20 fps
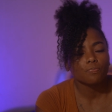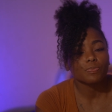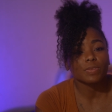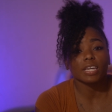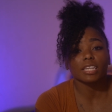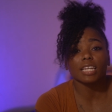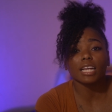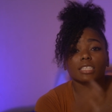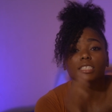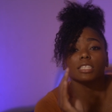
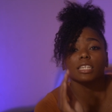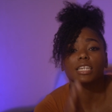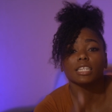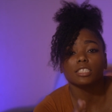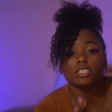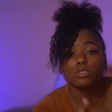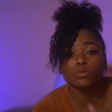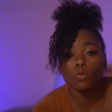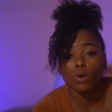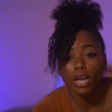And that's
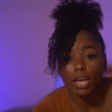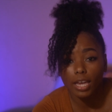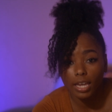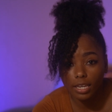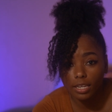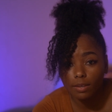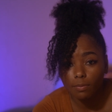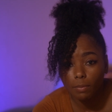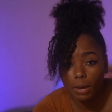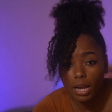each
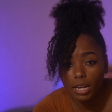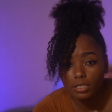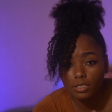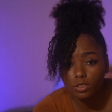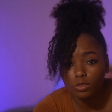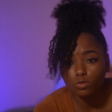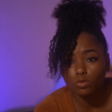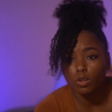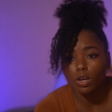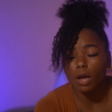way,
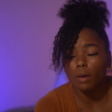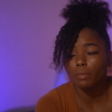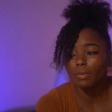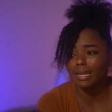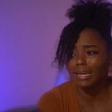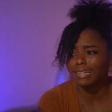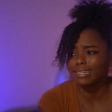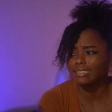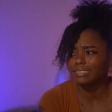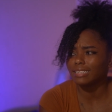mind you. I'm
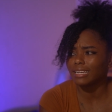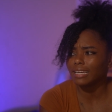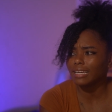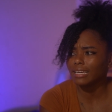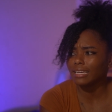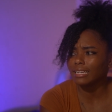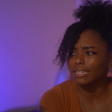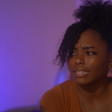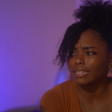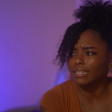like,
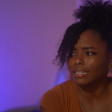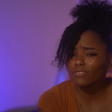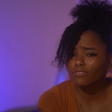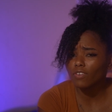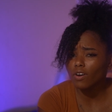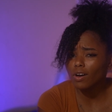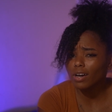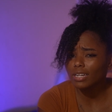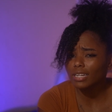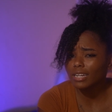dang,
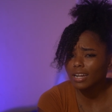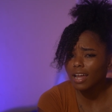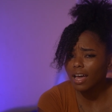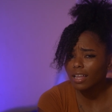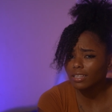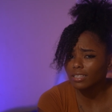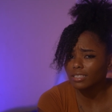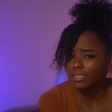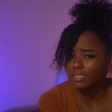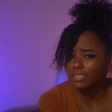
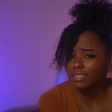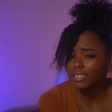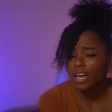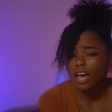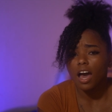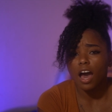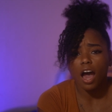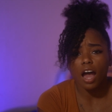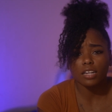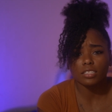
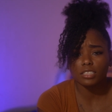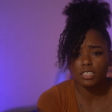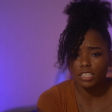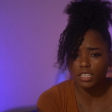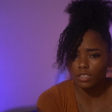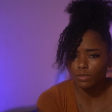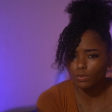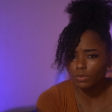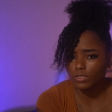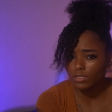$400. Our
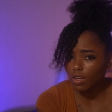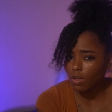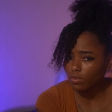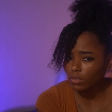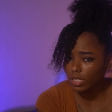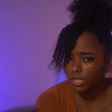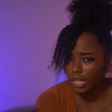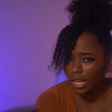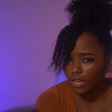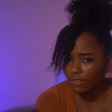ticket was
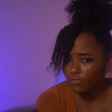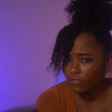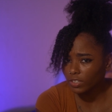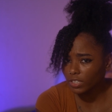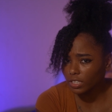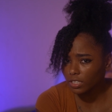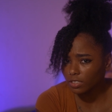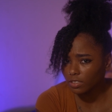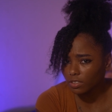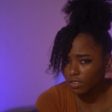only like
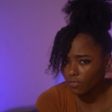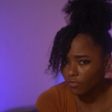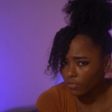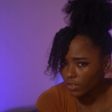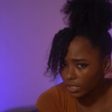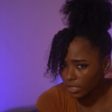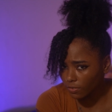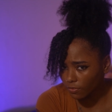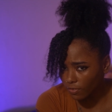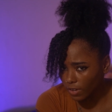50,
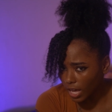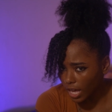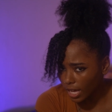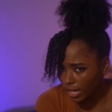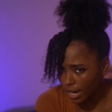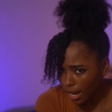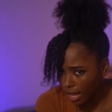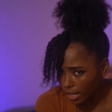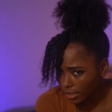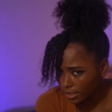
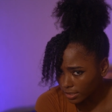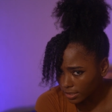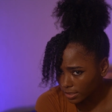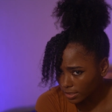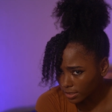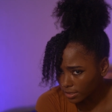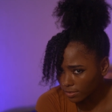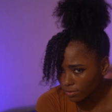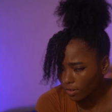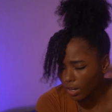
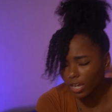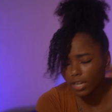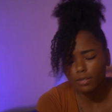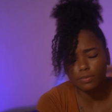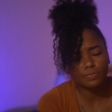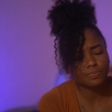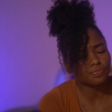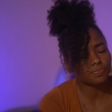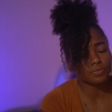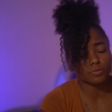$55, right?